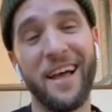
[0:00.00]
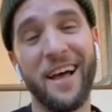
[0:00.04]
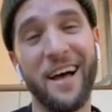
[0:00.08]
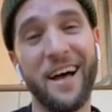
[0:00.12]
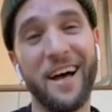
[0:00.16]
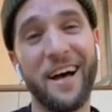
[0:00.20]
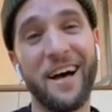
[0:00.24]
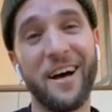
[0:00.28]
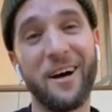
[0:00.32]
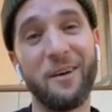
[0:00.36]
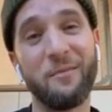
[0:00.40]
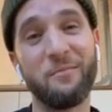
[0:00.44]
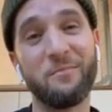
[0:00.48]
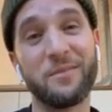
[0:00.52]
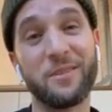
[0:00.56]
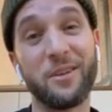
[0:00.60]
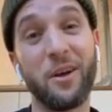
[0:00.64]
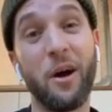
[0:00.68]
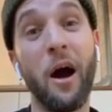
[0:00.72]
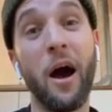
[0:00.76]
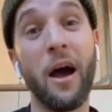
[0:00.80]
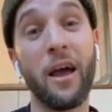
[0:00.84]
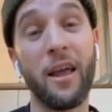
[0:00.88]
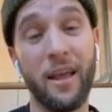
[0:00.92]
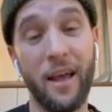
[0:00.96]
So
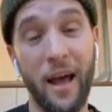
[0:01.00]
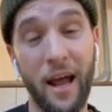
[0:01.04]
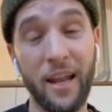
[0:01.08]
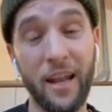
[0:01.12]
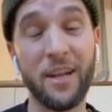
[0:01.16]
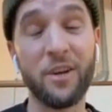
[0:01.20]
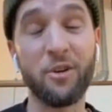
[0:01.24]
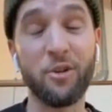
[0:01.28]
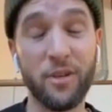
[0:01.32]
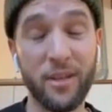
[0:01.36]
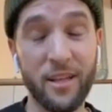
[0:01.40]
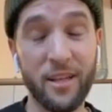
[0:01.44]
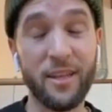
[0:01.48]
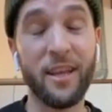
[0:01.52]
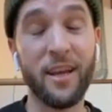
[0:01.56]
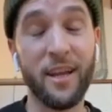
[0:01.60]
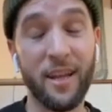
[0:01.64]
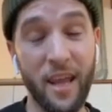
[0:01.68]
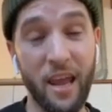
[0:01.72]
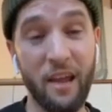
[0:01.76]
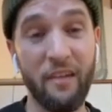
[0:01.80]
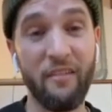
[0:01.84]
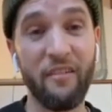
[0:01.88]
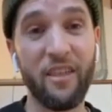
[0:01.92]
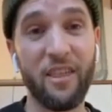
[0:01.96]
I literally
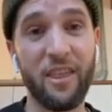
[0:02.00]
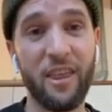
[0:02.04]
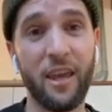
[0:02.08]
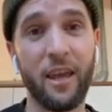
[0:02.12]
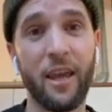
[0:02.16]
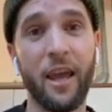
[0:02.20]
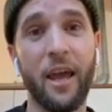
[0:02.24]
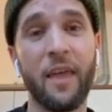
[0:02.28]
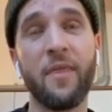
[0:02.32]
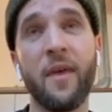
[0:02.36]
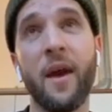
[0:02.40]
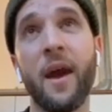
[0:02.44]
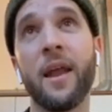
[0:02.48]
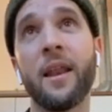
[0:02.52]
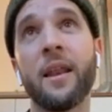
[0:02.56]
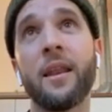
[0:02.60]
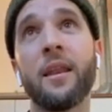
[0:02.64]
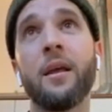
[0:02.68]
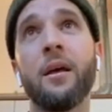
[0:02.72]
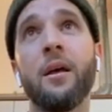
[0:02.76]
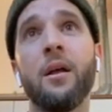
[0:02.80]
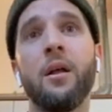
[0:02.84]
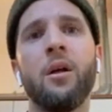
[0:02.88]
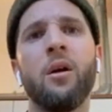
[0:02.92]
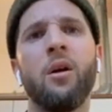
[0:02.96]
did everything, and
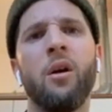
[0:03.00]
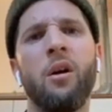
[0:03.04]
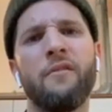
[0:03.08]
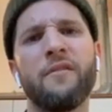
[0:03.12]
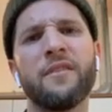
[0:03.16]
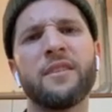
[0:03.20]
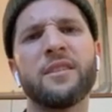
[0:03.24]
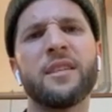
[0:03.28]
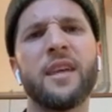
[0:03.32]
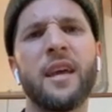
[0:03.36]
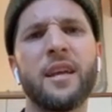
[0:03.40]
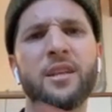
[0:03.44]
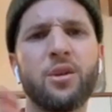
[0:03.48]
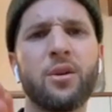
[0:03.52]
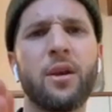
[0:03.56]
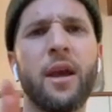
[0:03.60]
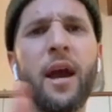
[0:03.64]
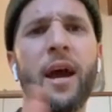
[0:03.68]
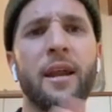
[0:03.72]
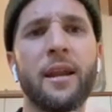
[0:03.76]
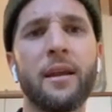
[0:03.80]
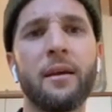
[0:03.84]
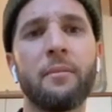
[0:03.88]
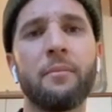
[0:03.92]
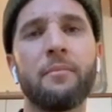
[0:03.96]
then obviously as you
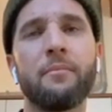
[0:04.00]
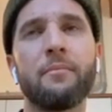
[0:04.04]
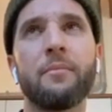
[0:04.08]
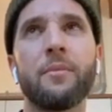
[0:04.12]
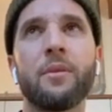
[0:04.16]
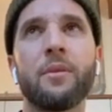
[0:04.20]
kind of